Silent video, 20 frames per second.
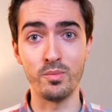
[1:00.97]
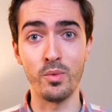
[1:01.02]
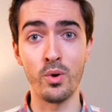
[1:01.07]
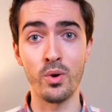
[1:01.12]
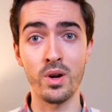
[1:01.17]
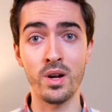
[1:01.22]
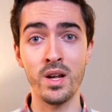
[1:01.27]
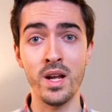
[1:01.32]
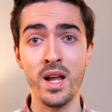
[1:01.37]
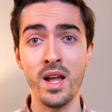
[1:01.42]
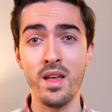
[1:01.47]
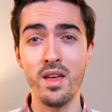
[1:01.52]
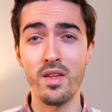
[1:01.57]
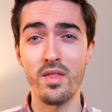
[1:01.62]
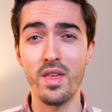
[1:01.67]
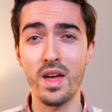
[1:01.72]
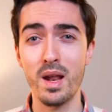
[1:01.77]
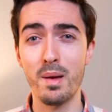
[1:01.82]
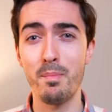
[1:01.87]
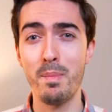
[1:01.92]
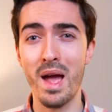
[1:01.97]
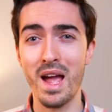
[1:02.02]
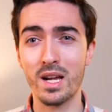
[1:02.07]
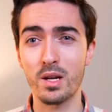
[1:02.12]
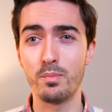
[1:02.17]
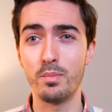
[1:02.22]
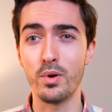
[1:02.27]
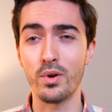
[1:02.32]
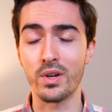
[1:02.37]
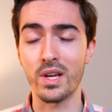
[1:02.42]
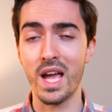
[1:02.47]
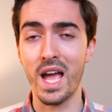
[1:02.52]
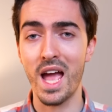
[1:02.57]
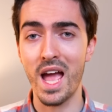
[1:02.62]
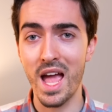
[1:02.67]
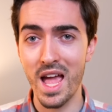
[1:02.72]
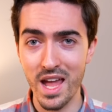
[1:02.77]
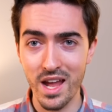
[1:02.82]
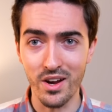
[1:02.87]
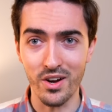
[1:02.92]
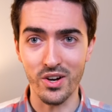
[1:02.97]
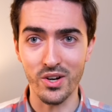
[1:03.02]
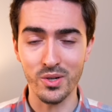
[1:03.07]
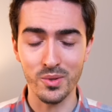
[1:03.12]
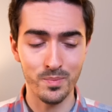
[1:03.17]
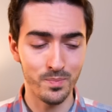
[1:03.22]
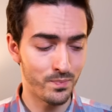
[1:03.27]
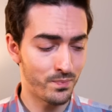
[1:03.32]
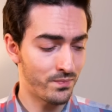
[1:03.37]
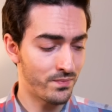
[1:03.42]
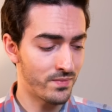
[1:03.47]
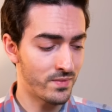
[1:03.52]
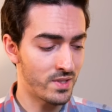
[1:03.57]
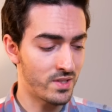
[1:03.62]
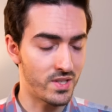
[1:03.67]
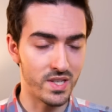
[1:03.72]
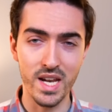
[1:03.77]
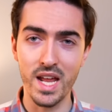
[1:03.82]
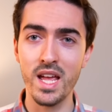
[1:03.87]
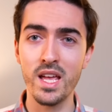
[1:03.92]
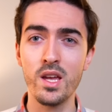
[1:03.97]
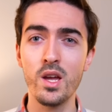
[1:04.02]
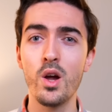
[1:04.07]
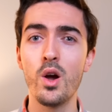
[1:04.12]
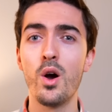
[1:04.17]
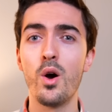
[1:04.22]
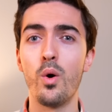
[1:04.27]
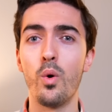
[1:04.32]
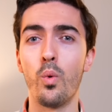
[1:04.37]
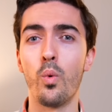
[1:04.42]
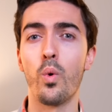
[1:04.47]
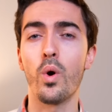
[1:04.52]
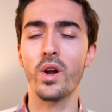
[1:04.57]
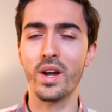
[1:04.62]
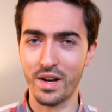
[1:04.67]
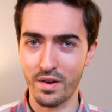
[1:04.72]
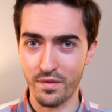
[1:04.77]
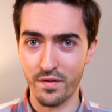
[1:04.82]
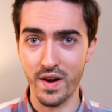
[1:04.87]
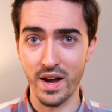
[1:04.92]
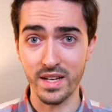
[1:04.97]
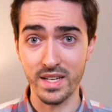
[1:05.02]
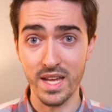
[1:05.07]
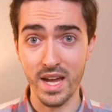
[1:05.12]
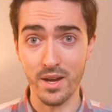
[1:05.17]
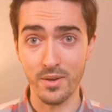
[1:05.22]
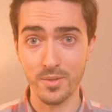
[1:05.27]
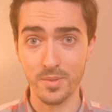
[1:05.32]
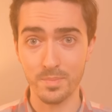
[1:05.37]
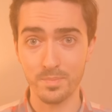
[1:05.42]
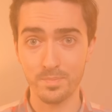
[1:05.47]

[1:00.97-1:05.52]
more than a MacBook Air? Today, we're gonna find out.